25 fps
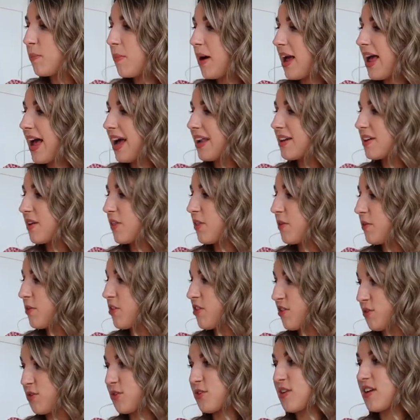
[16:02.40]
of my And Other
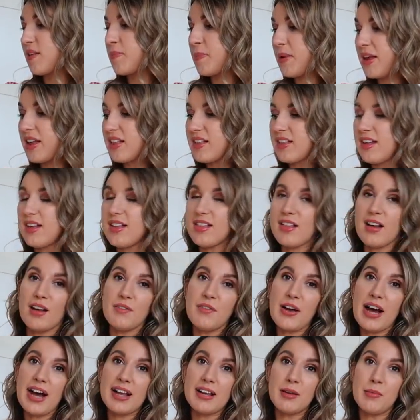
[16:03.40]
Stories pieces
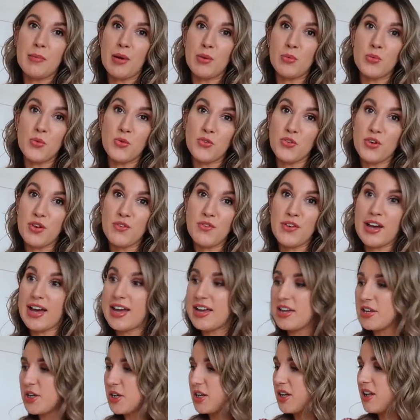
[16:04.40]
I've had in my wardrobe for
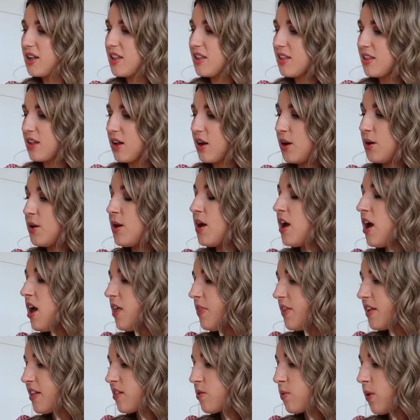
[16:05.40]
ages. So
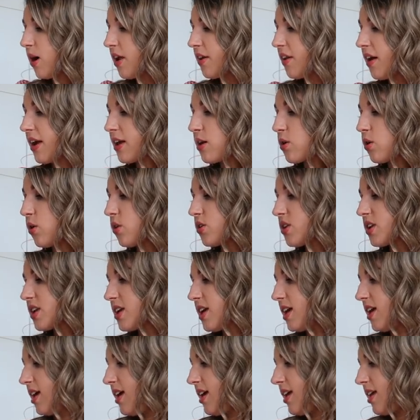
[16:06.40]
this one I got
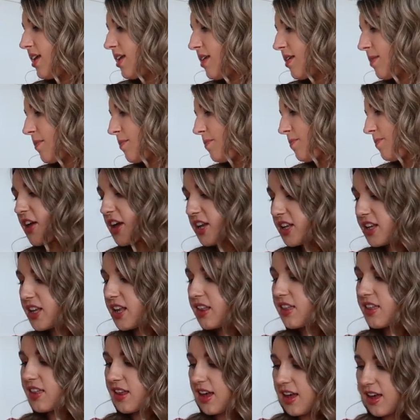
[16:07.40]
in
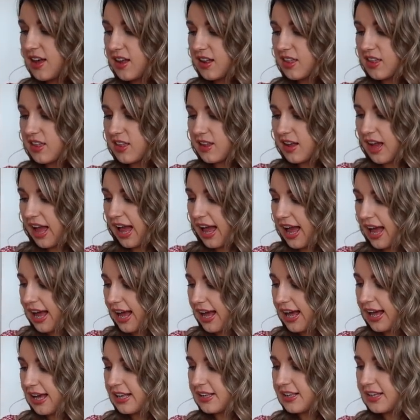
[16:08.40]
36
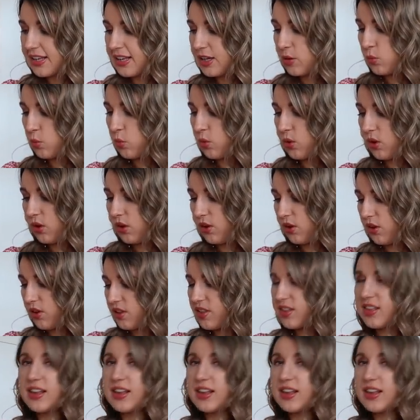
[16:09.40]
and it was